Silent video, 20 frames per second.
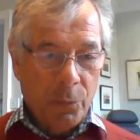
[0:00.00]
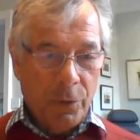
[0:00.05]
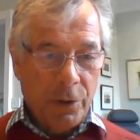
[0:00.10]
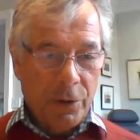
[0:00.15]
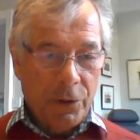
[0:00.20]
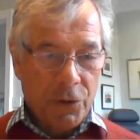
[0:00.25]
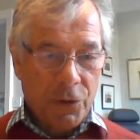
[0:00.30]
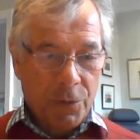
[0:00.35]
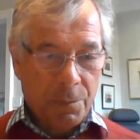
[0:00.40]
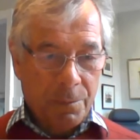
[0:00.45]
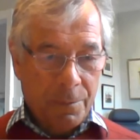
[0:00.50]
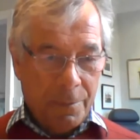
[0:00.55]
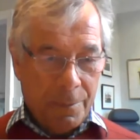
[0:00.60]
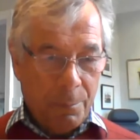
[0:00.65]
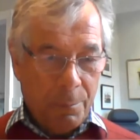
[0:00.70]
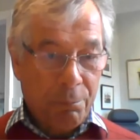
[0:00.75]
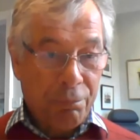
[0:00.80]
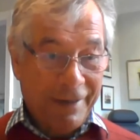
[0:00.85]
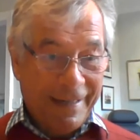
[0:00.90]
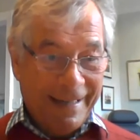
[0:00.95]
which
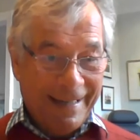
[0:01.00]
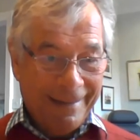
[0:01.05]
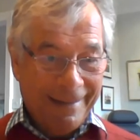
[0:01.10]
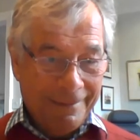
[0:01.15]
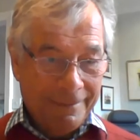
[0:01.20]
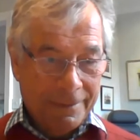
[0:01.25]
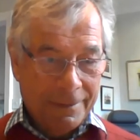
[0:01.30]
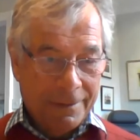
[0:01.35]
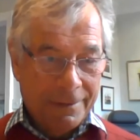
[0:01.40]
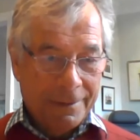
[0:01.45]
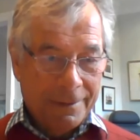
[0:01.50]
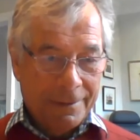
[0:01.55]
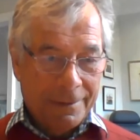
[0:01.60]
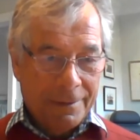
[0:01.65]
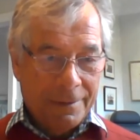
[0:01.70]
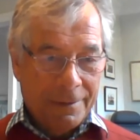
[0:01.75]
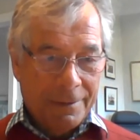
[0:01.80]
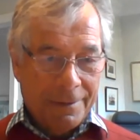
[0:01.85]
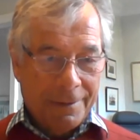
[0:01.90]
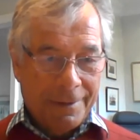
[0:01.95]
bring
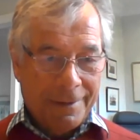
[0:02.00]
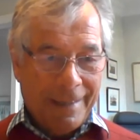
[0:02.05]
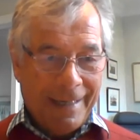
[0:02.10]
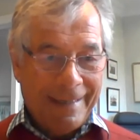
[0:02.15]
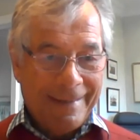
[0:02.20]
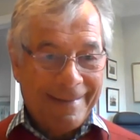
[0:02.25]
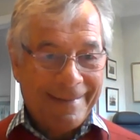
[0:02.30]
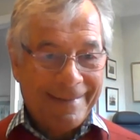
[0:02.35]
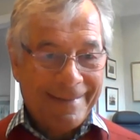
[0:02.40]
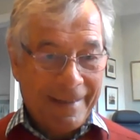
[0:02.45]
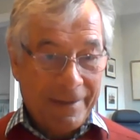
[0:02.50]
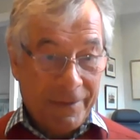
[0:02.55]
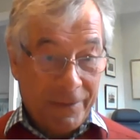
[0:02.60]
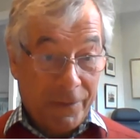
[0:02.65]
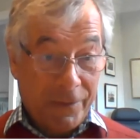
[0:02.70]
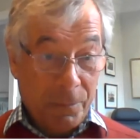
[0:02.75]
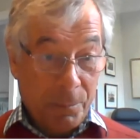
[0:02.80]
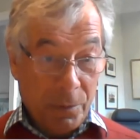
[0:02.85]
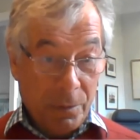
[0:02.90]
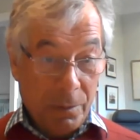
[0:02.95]
a
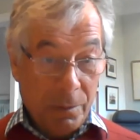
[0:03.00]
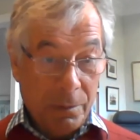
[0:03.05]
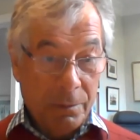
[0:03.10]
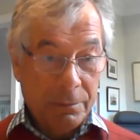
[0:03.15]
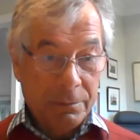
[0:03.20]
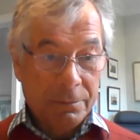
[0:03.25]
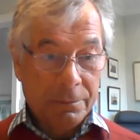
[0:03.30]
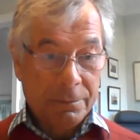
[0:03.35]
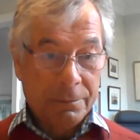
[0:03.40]
sensible,